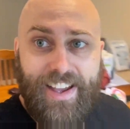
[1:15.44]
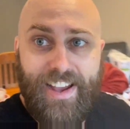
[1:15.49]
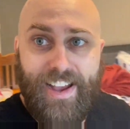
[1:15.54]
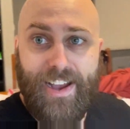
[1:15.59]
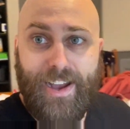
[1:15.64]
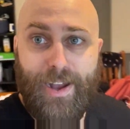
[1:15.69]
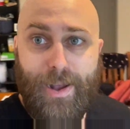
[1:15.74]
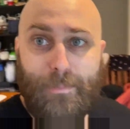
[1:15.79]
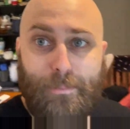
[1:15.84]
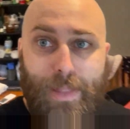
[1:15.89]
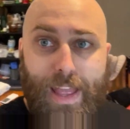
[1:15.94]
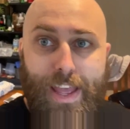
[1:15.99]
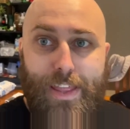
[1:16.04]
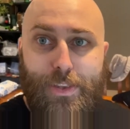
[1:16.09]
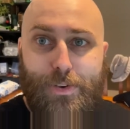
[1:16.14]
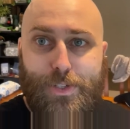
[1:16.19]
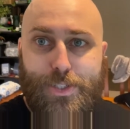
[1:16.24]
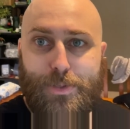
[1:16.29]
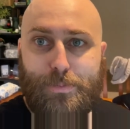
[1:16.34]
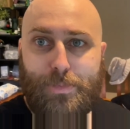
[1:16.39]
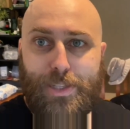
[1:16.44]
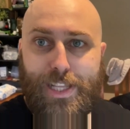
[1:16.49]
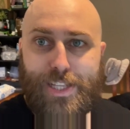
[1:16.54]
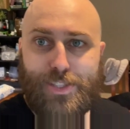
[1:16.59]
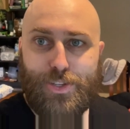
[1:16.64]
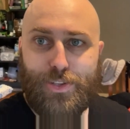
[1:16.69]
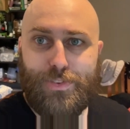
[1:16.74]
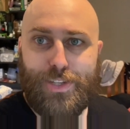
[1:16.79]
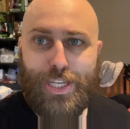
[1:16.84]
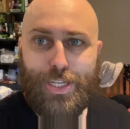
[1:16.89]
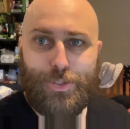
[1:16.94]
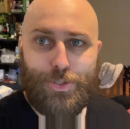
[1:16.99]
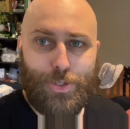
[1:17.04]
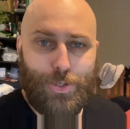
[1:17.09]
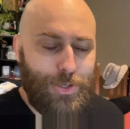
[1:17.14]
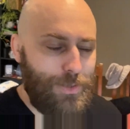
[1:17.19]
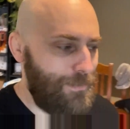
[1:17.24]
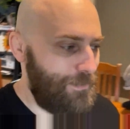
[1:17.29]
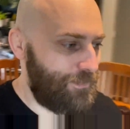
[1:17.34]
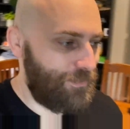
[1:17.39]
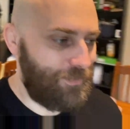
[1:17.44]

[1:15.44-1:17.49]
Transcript: And there are some plants over here too.